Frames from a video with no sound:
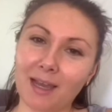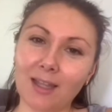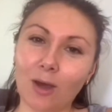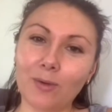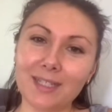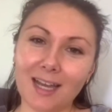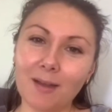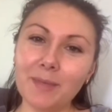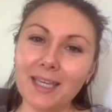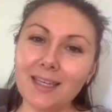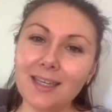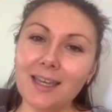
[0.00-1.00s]
my lower
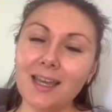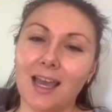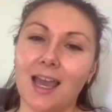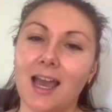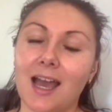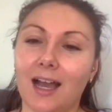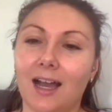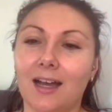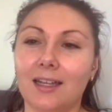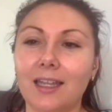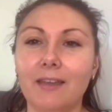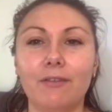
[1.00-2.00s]
tummy.
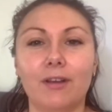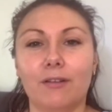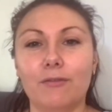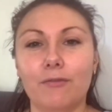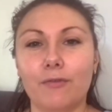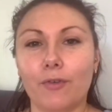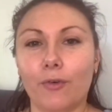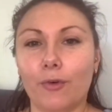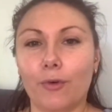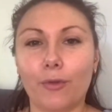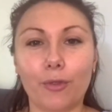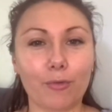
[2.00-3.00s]
Leave it on
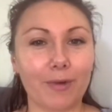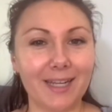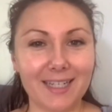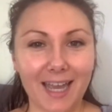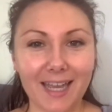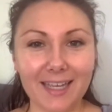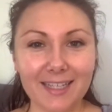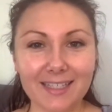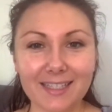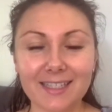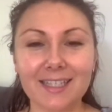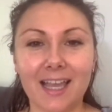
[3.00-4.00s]
for 3
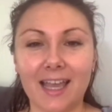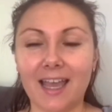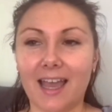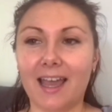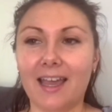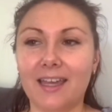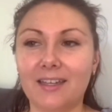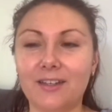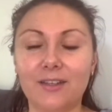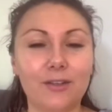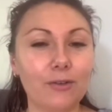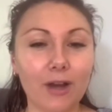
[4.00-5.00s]
days
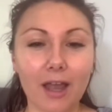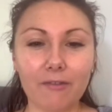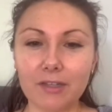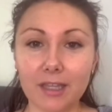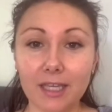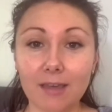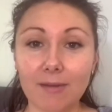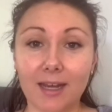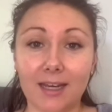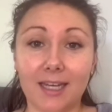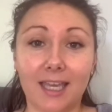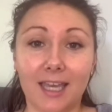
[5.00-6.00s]
and not have to think
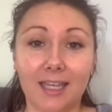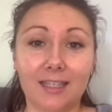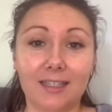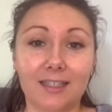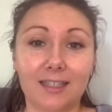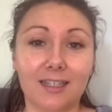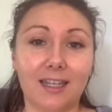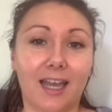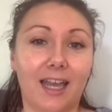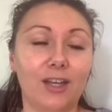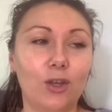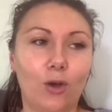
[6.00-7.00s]
about it again.
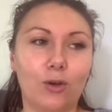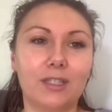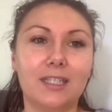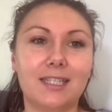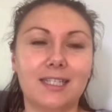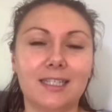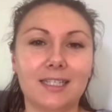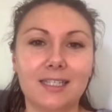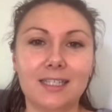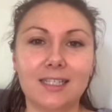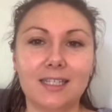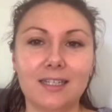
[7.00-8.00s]
I had
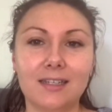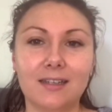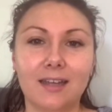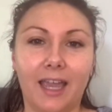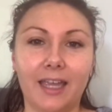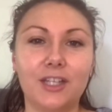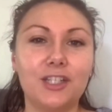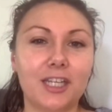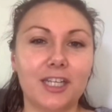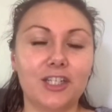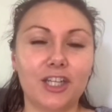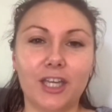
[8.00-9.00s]
constant
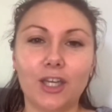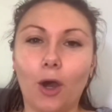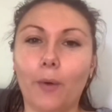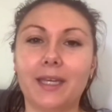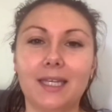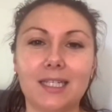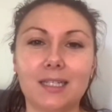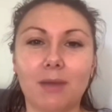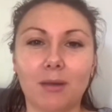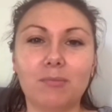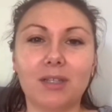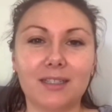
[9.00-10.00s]
HCG going into
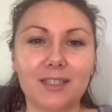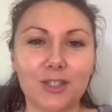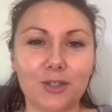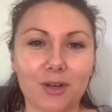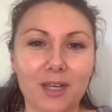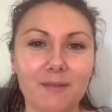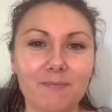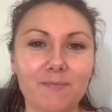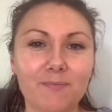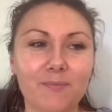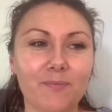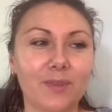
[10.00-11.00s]
my bloodstream